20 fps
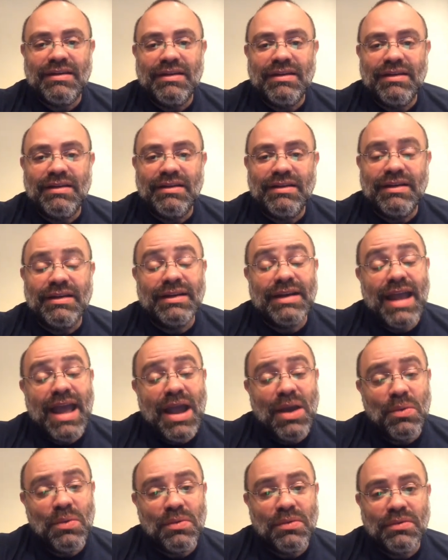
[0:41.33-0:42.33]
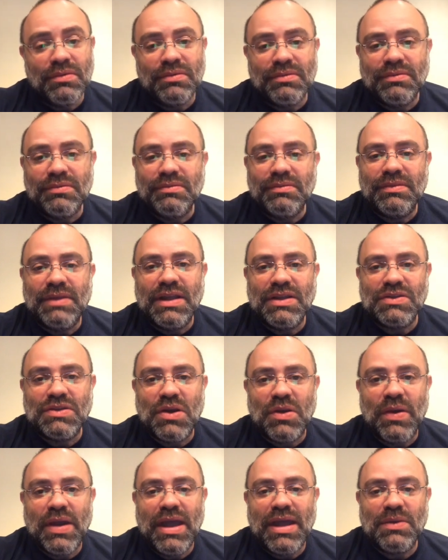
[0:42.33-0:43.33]
Now, let's
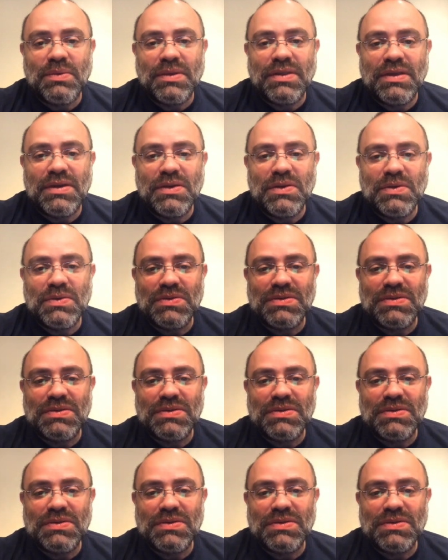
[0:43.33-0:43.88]
go ahead with the news.